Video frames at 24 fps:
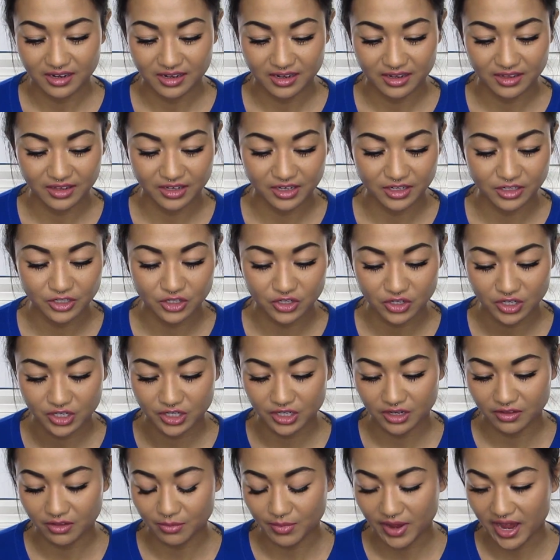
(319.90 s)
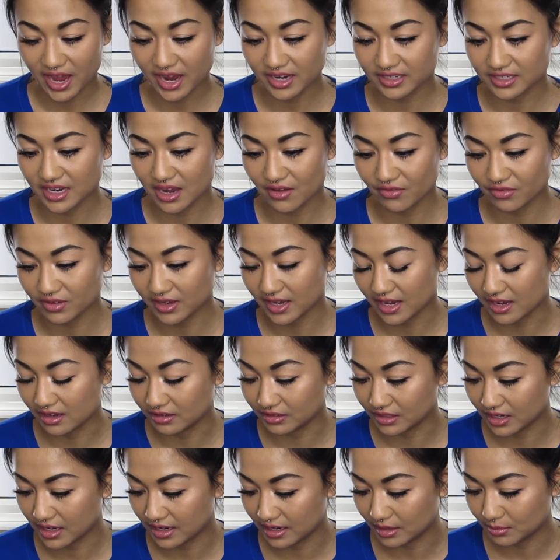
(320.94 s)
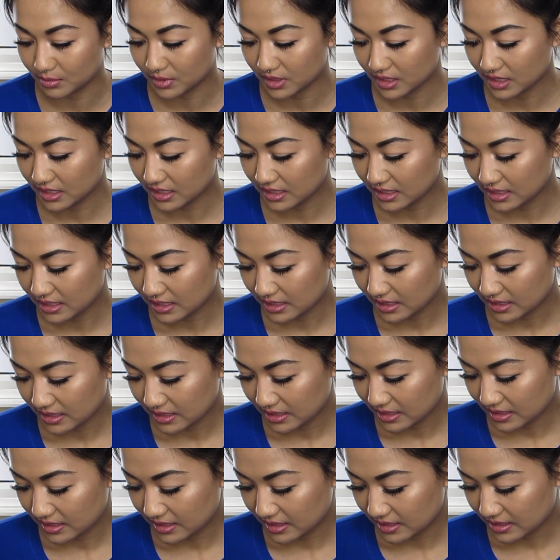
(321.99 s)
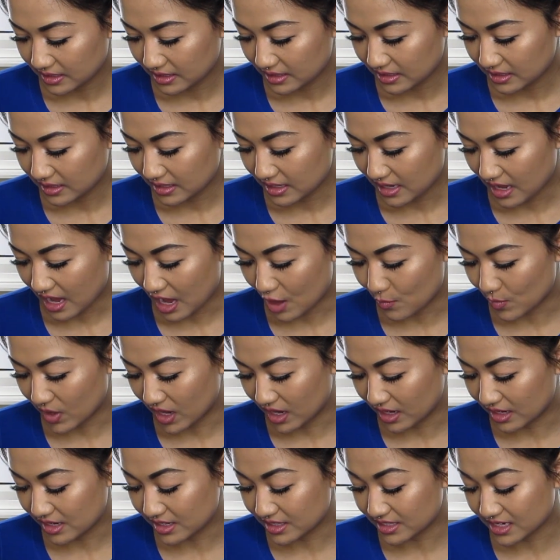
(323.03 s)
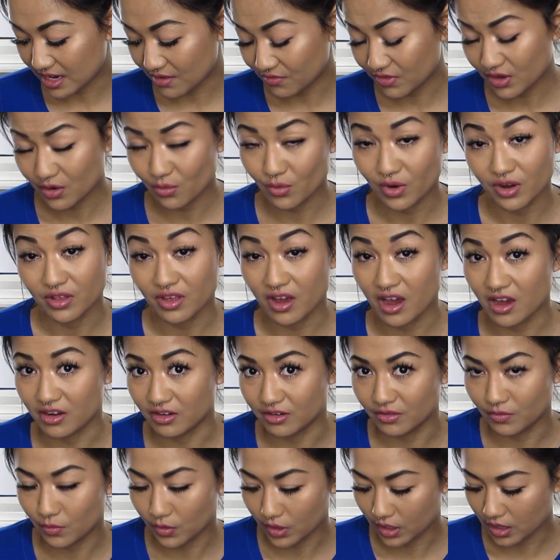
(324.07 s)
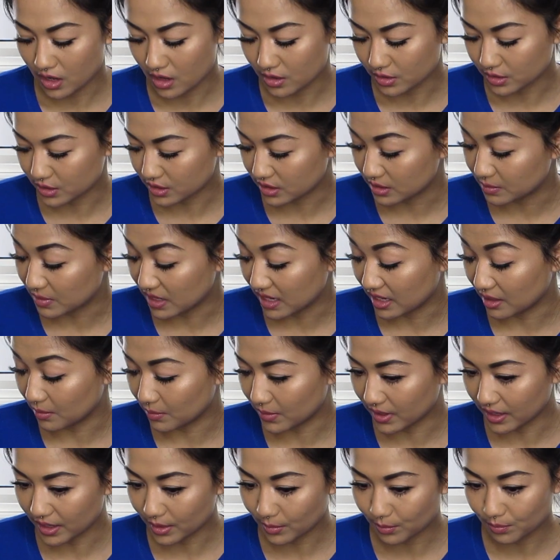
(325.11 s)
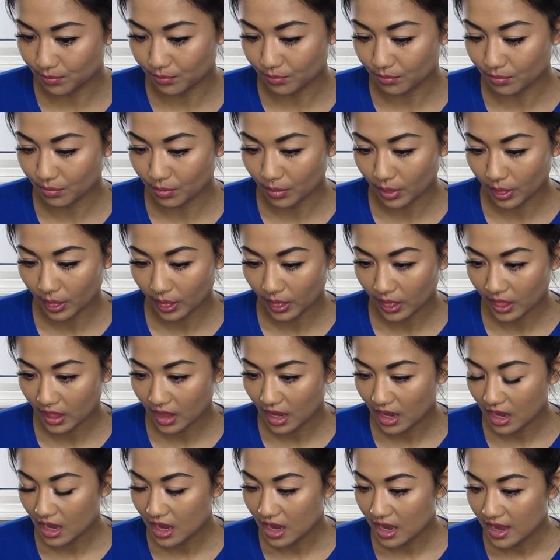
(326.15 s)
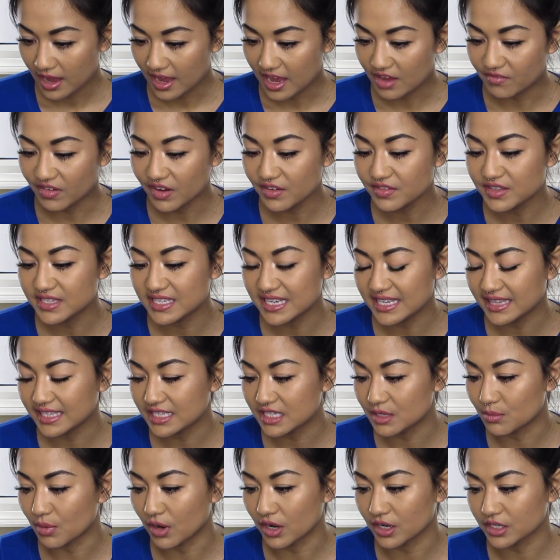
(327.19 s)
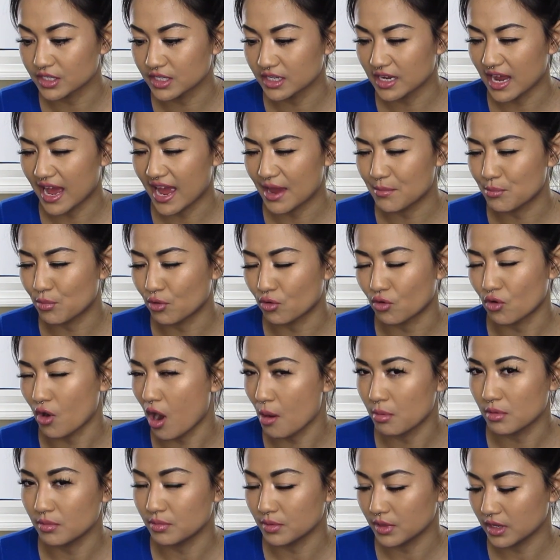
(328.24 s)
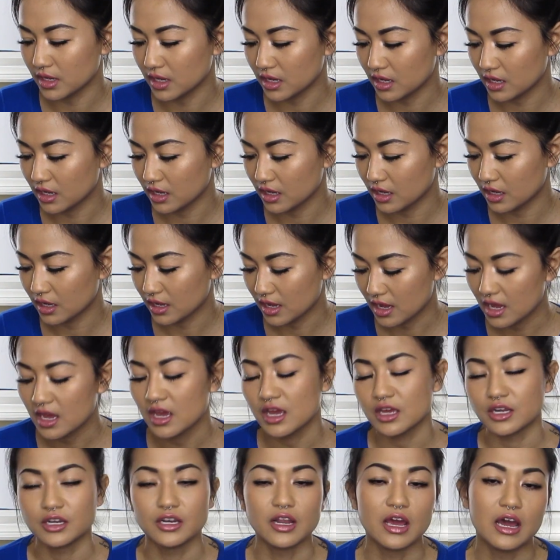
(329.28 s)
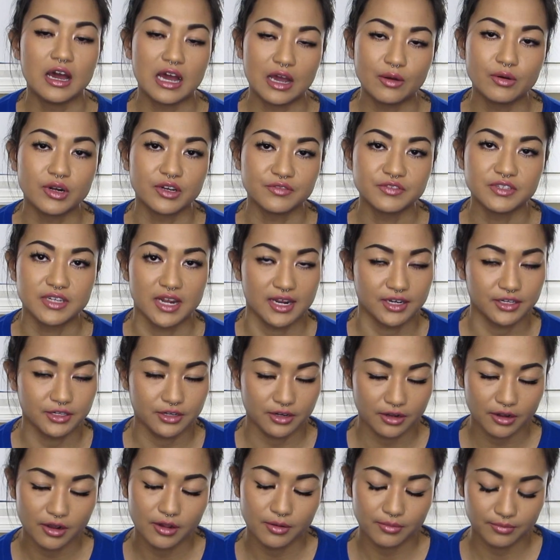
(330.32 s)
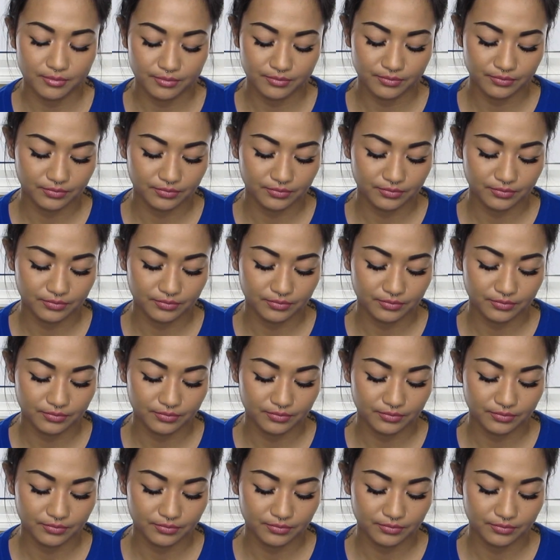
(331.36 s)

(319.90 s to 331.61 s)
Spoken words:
The construction of the bag definitely held up. I mean, it's definitely worth $140 to me, but if I've seen this in person, I would have snatched it up.